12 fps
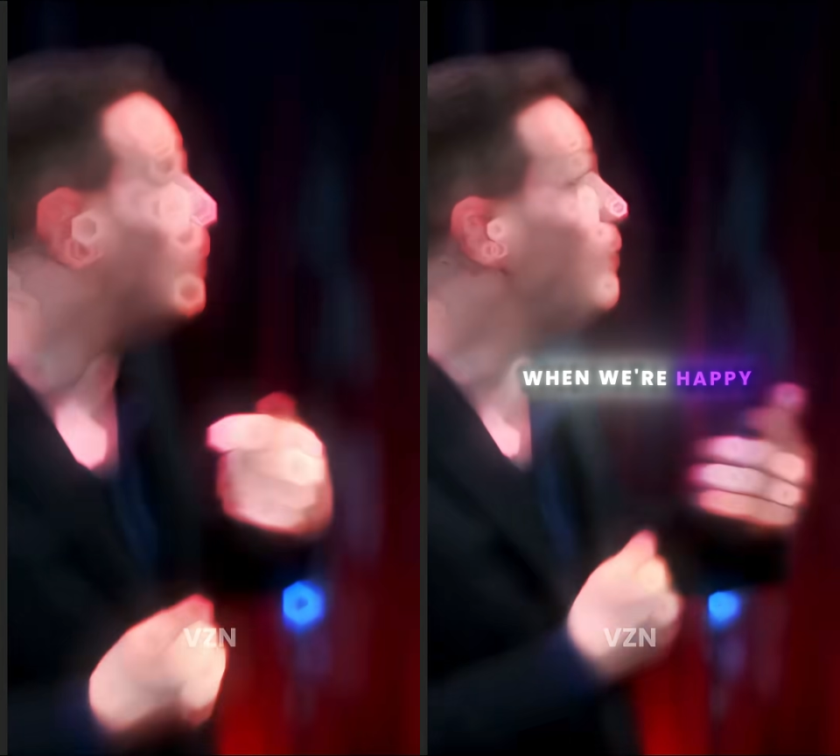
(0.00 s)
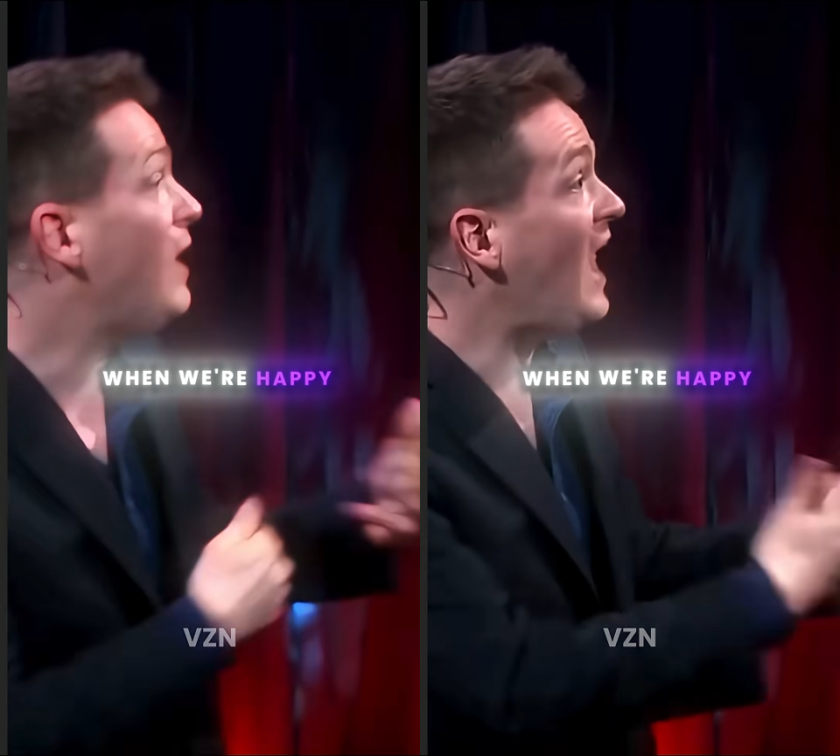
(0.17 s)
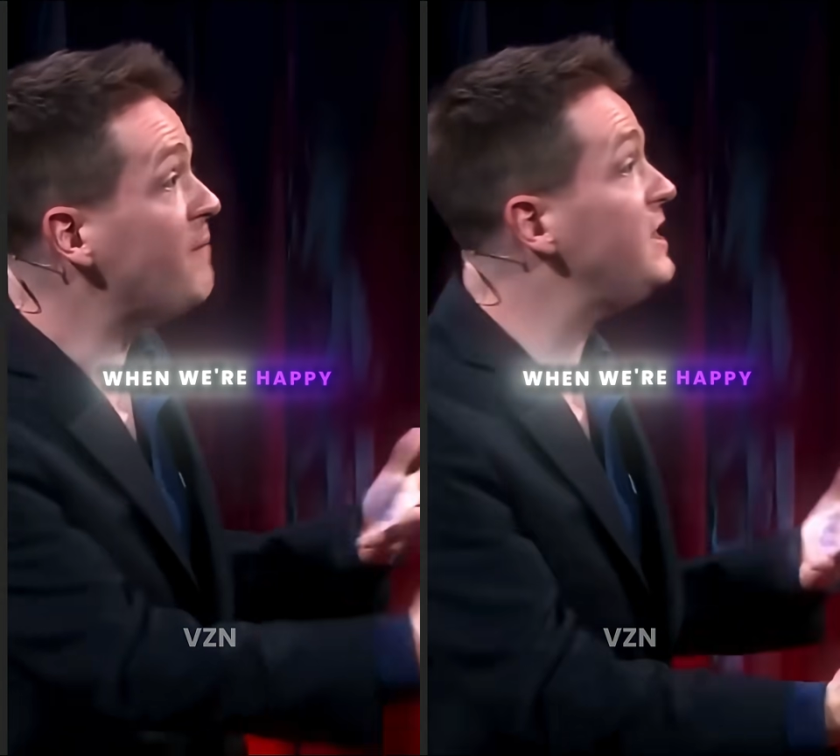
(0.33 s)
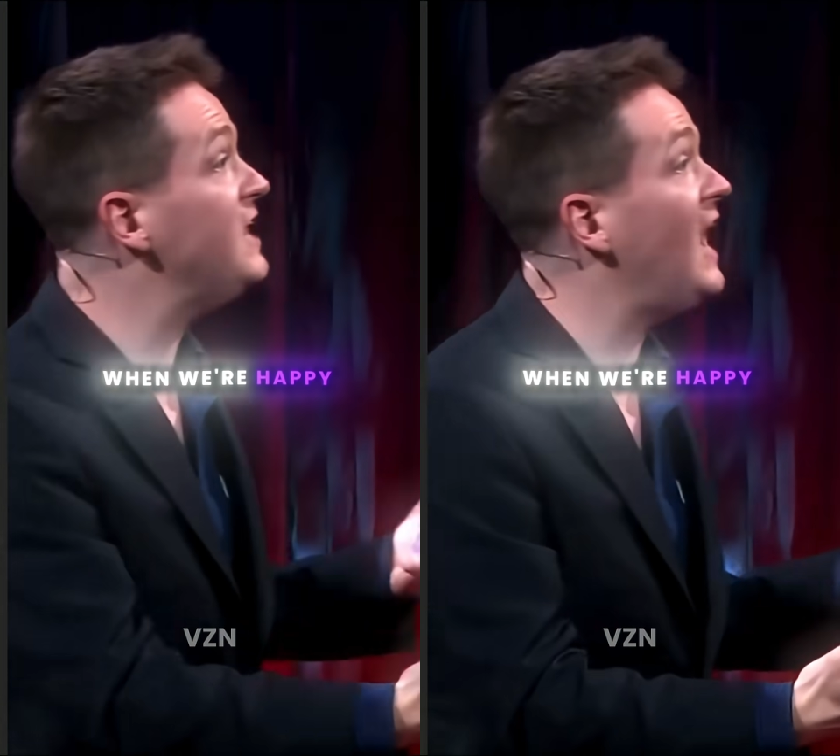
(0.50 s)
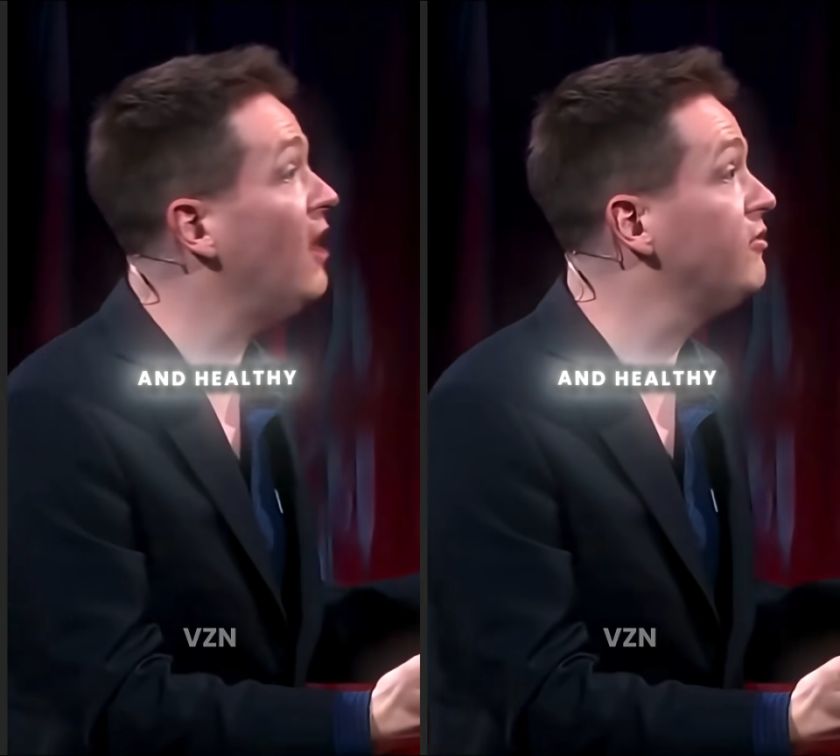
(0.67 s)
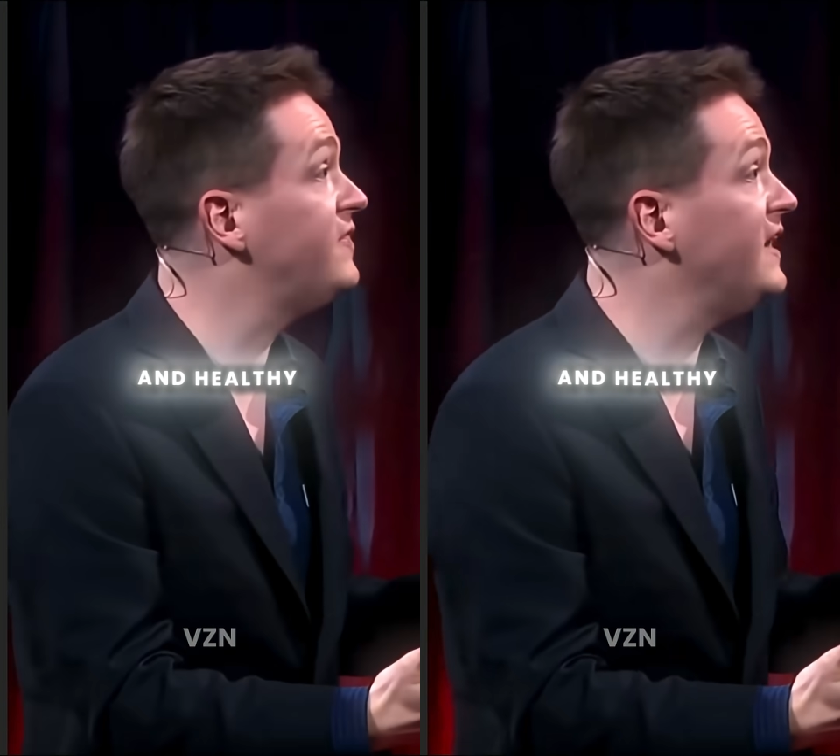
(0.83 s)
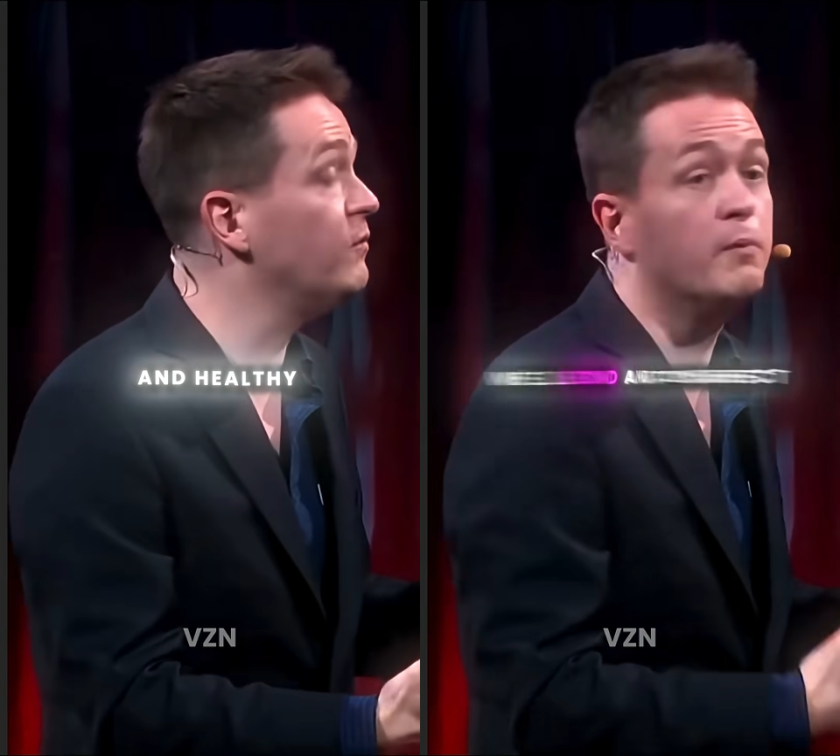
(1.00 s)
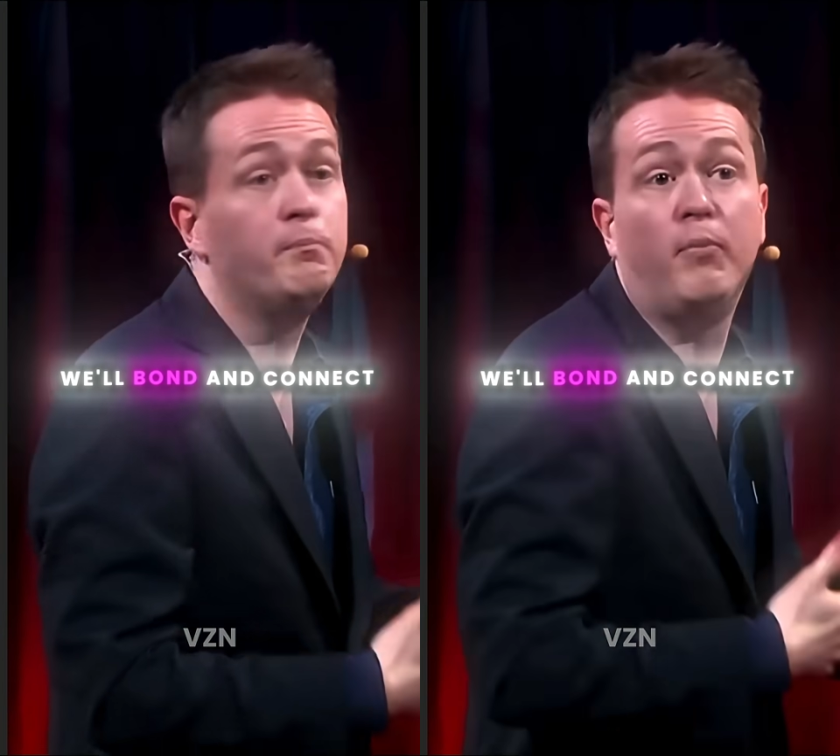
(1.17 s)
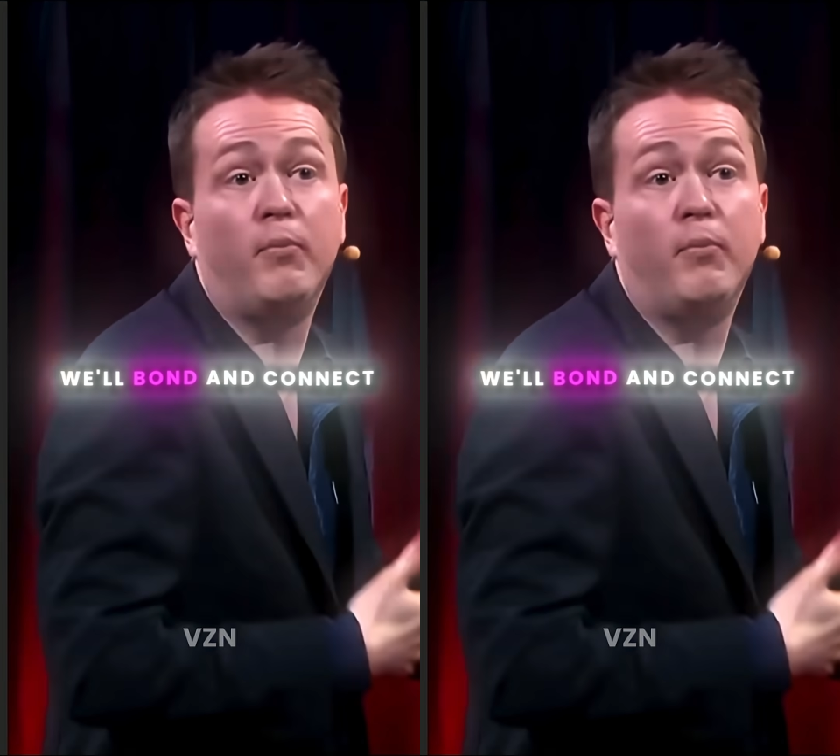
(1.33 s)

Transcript: When we're happy and healthy, we'll